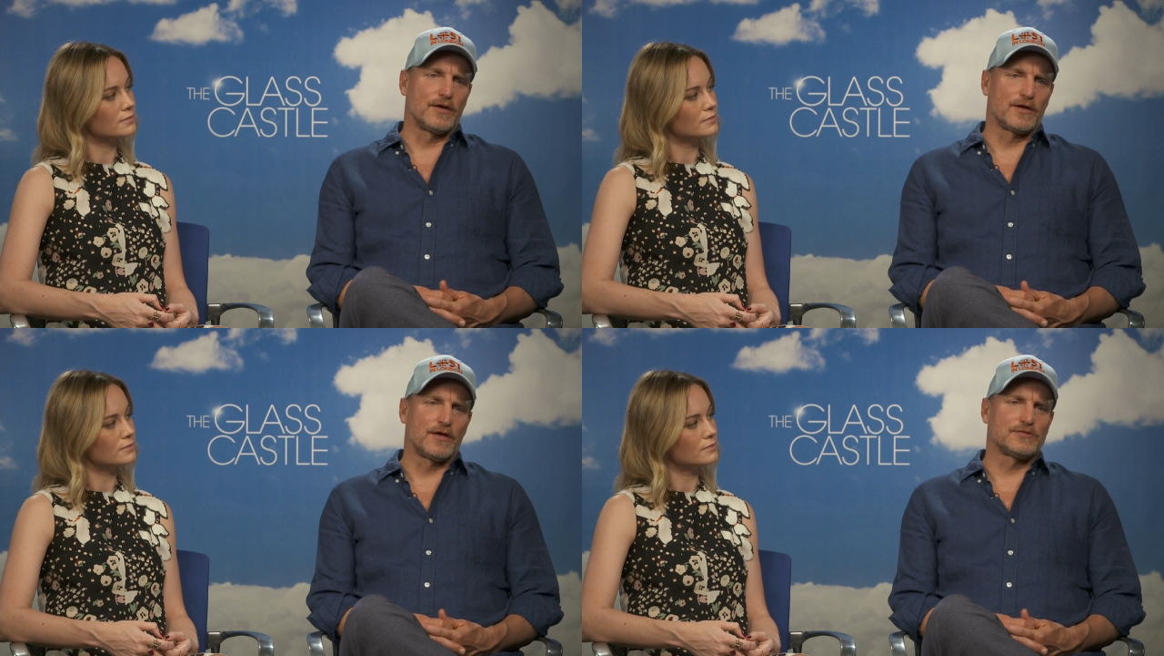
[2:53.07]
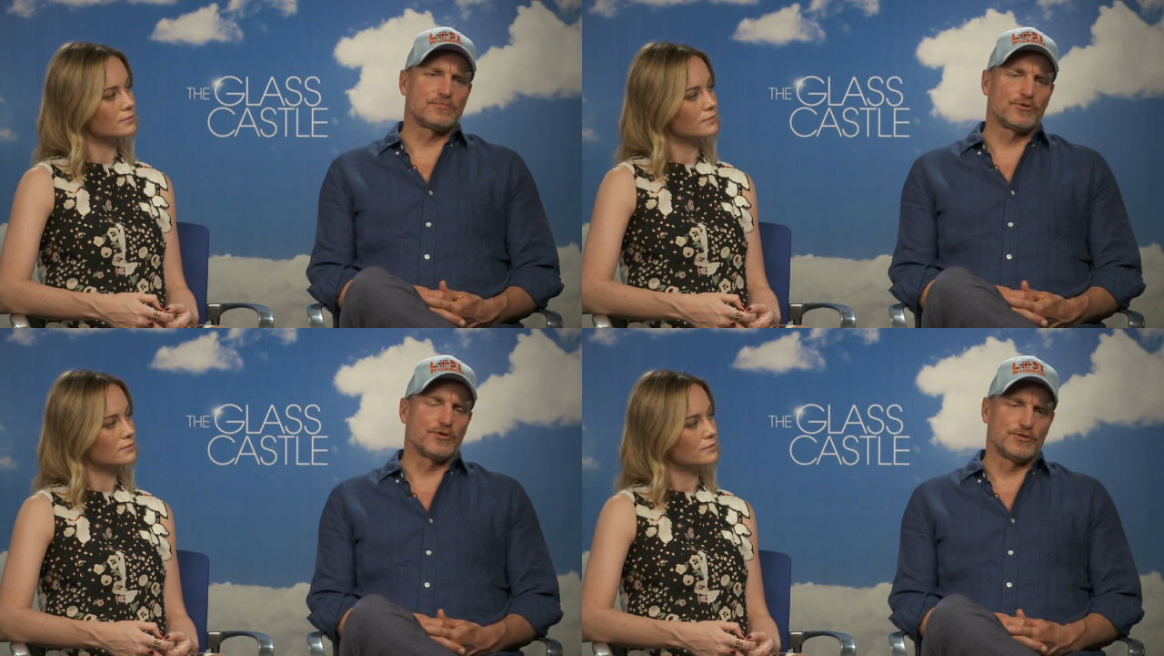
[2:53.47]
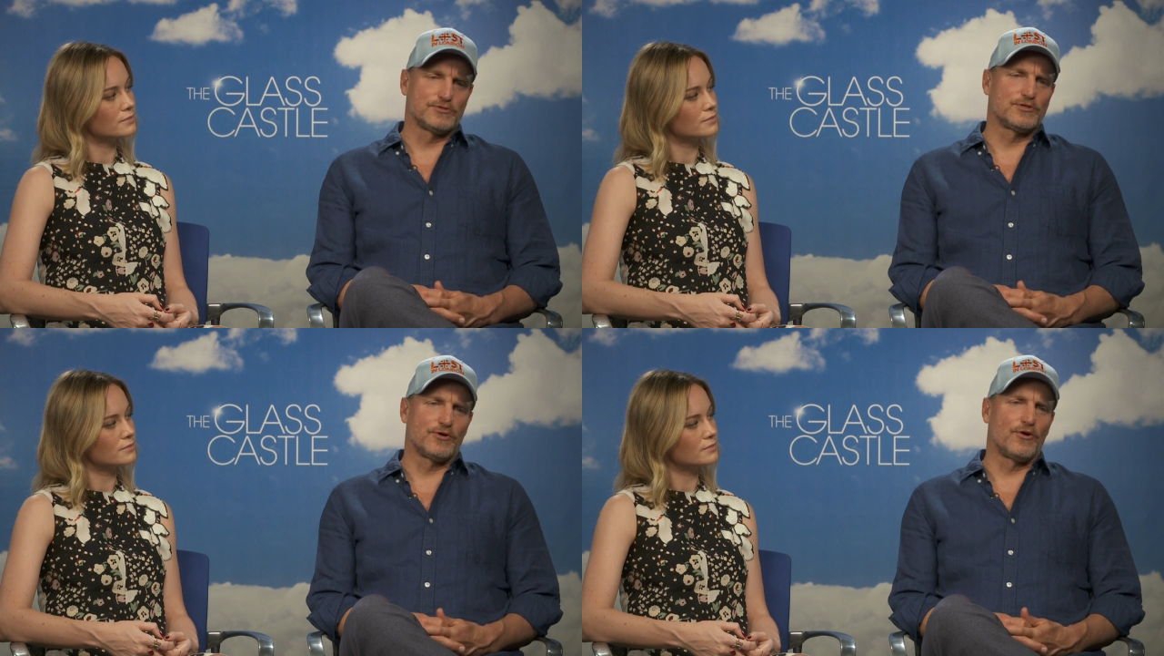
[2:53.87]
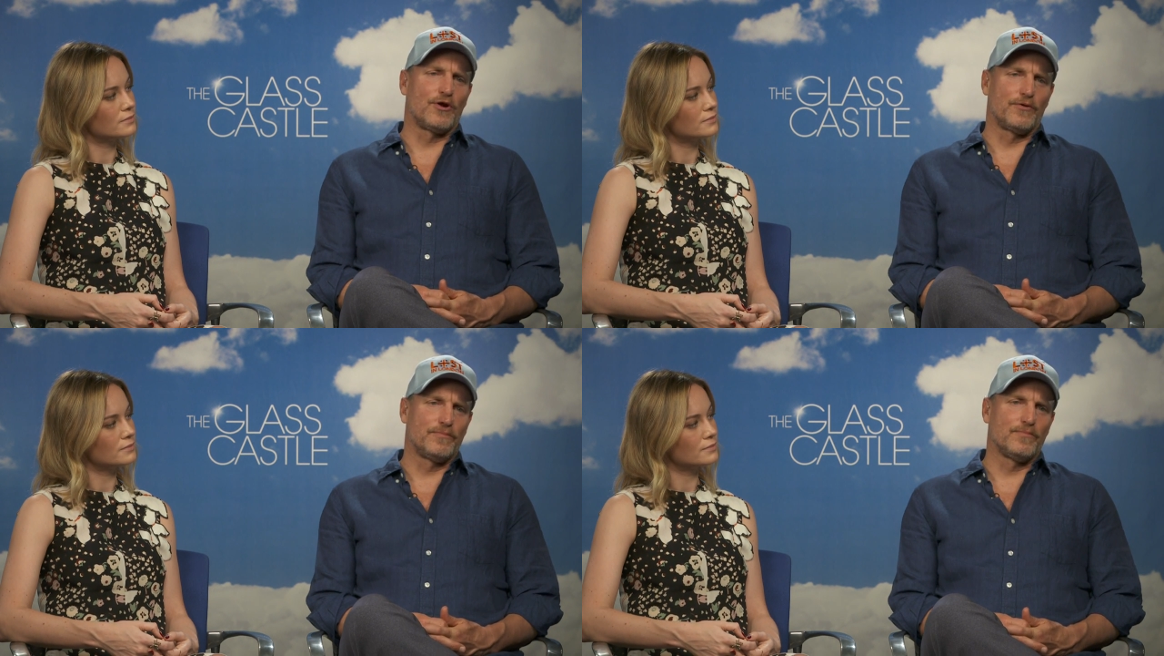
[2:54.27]
Speaker 1: I guess because there
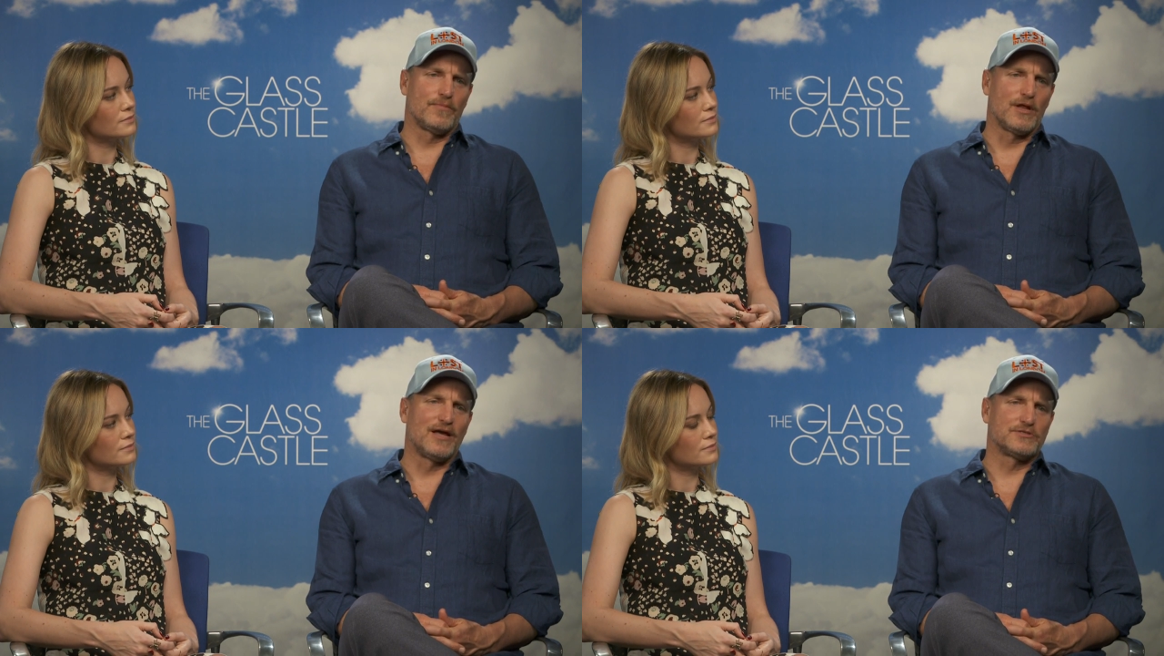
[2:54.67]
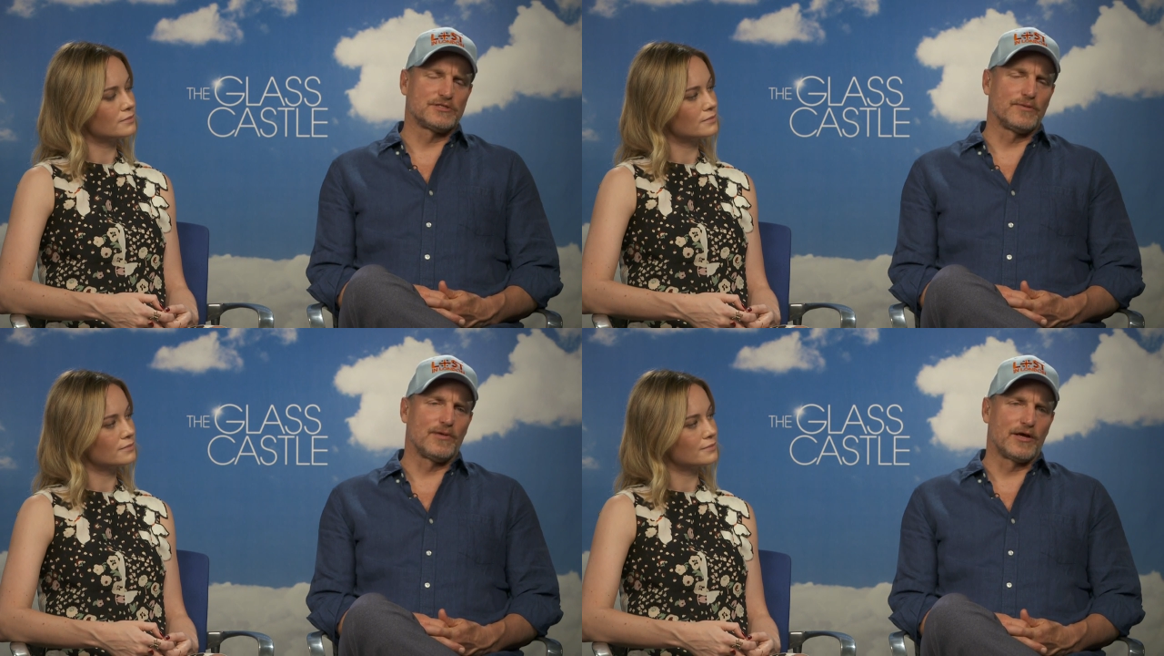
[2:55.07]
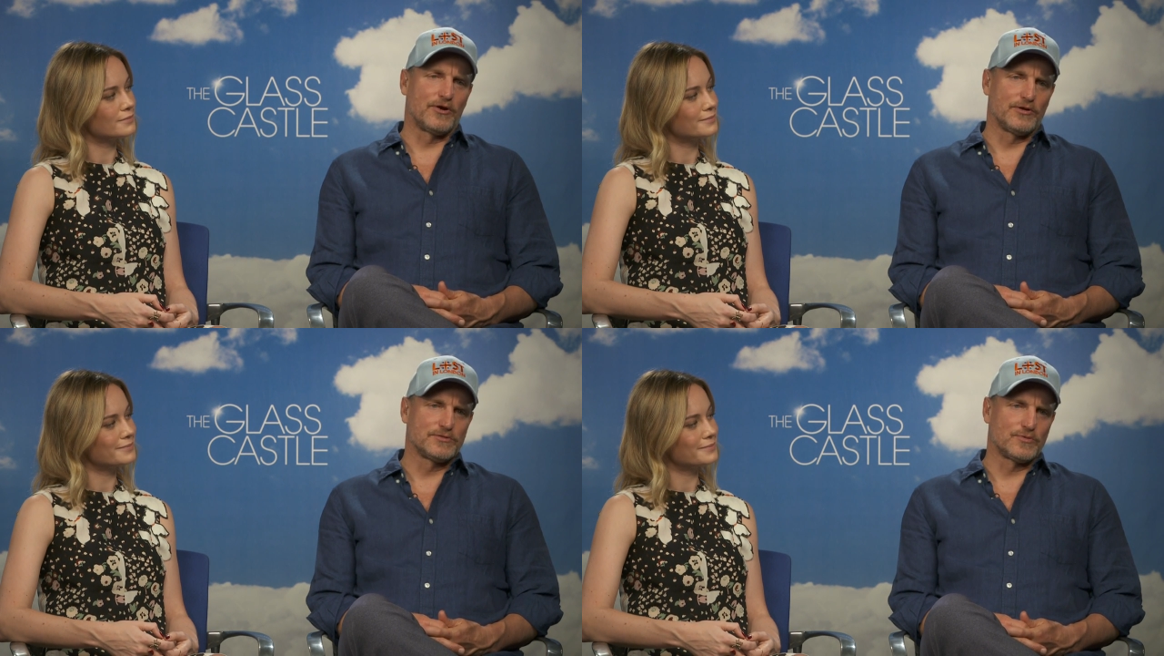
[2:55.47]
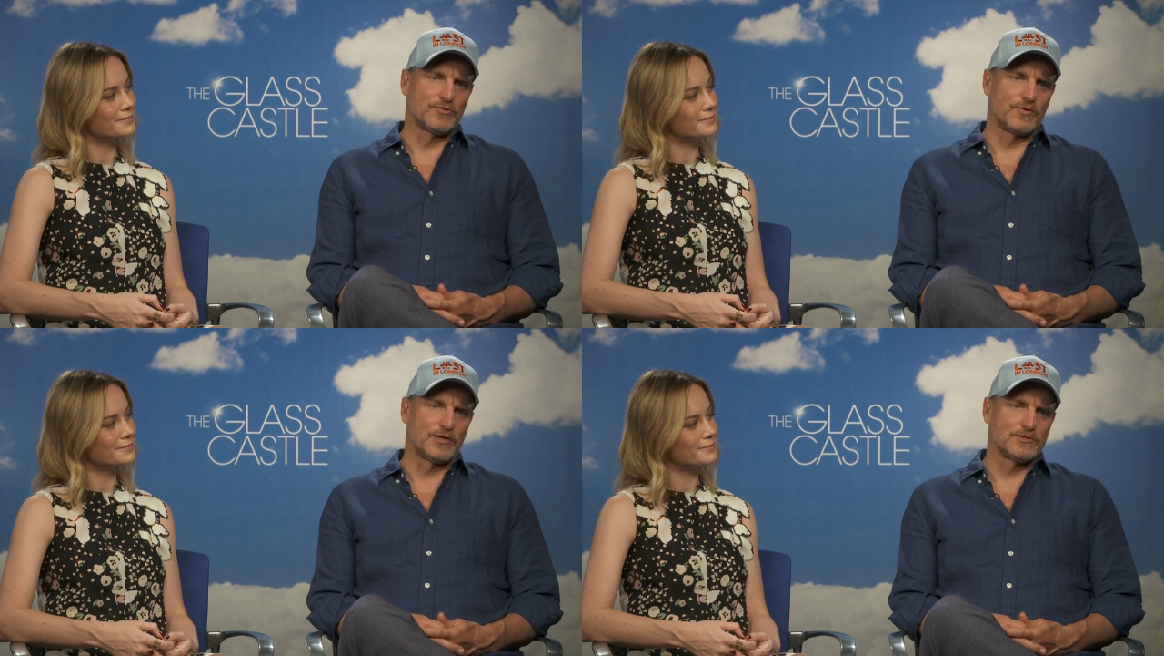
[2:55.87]
are a lot of similarities
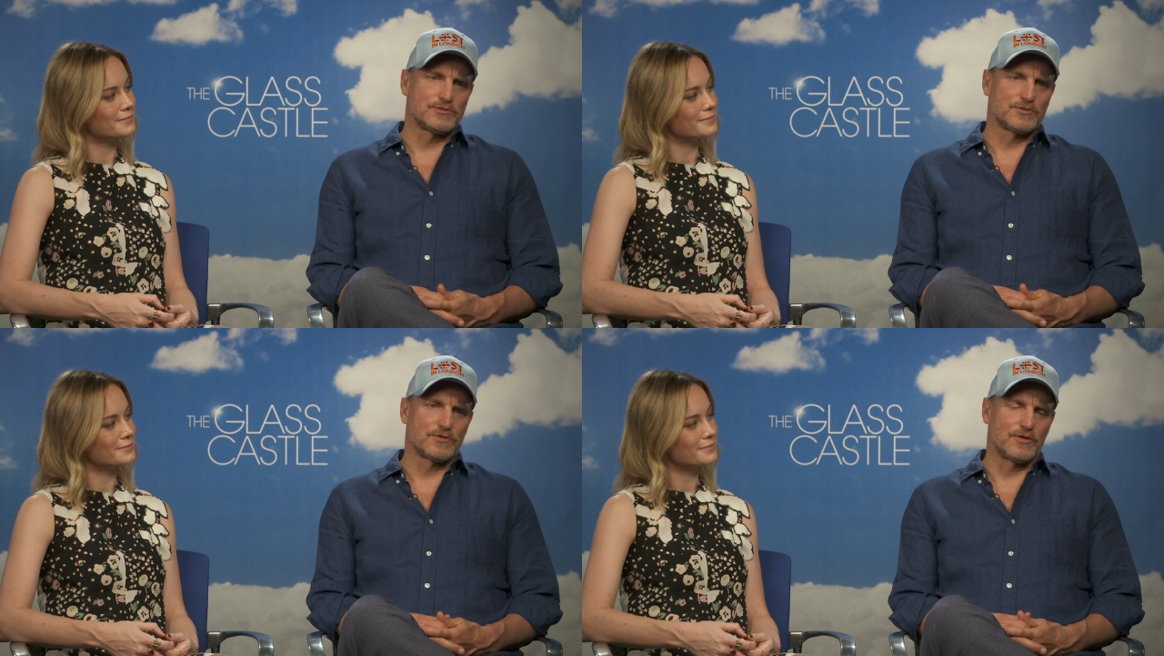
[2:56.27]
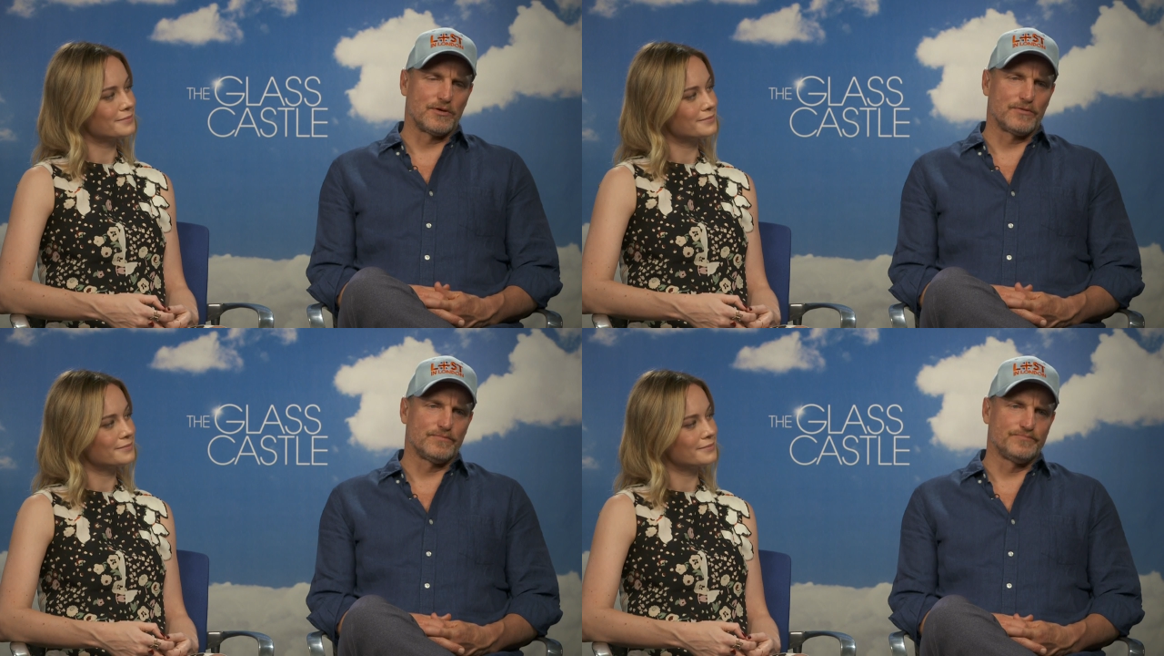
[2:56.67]
between us. You know.